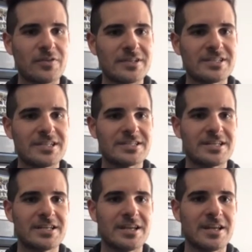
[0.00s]

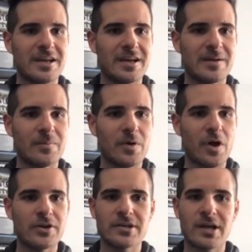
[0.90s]
season
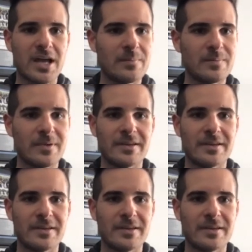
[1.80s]
on time